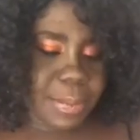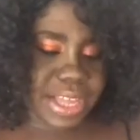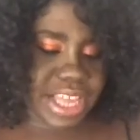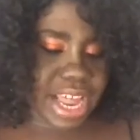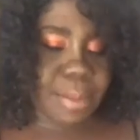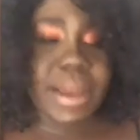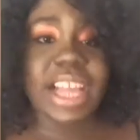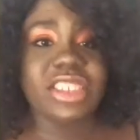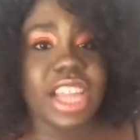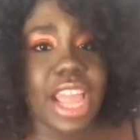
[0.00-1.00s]
But he got
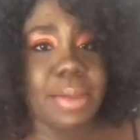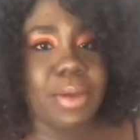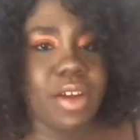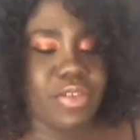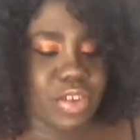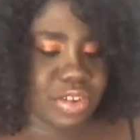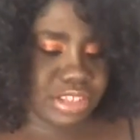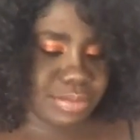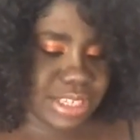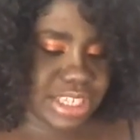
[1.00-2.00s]
Magic 8 Ball for
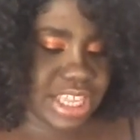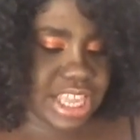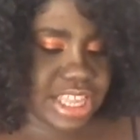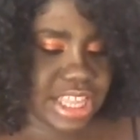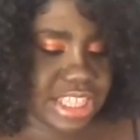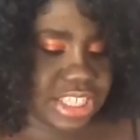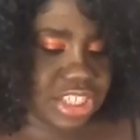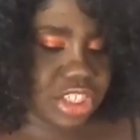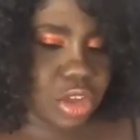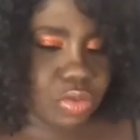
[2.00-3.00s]
Christmas, and this
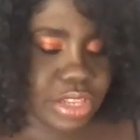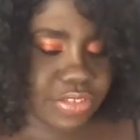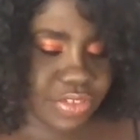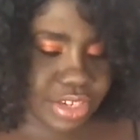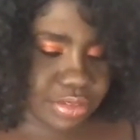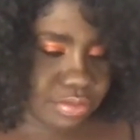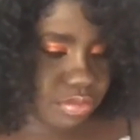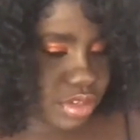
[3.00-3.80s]
is so different.